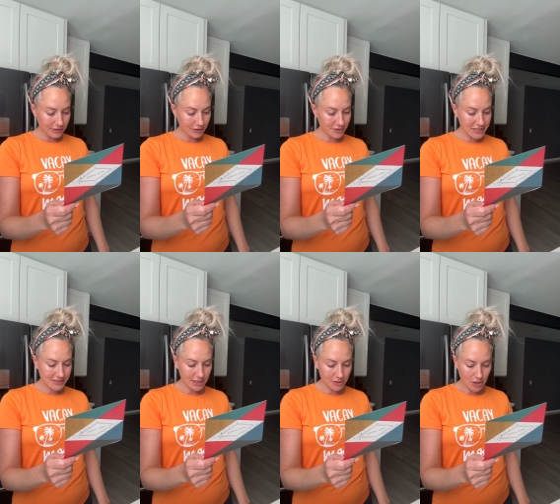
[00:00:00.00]

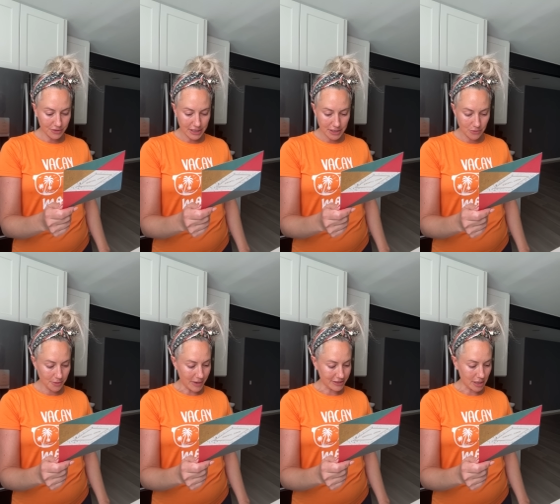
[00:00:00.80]
Kristin, you know that you were
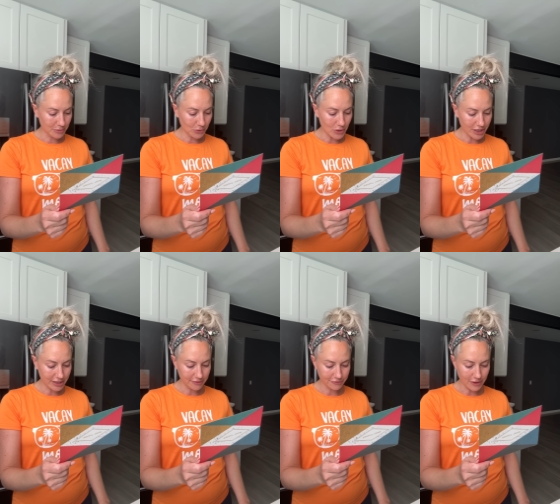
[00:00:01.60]
my number one,
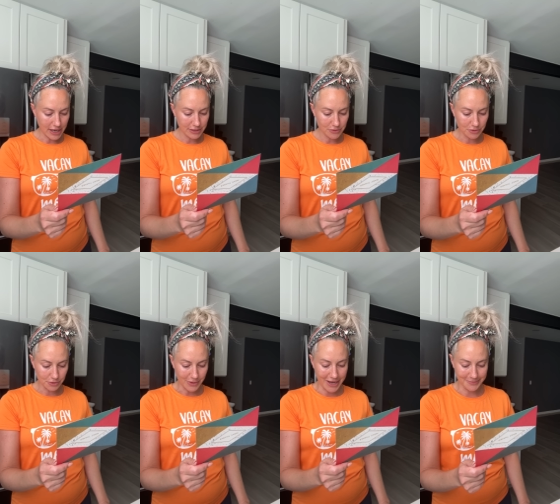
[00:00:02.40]
and Fred, you
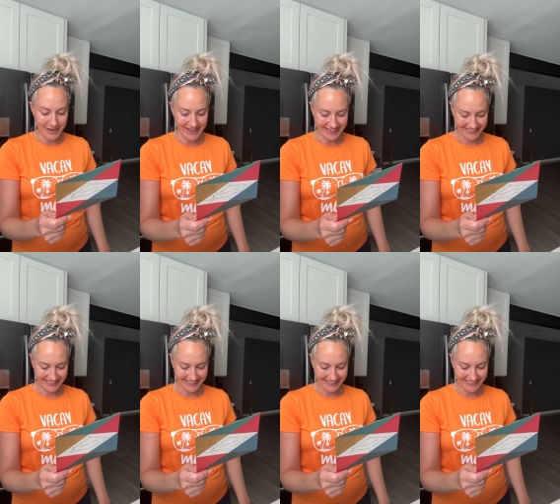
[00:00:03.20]
grew on me.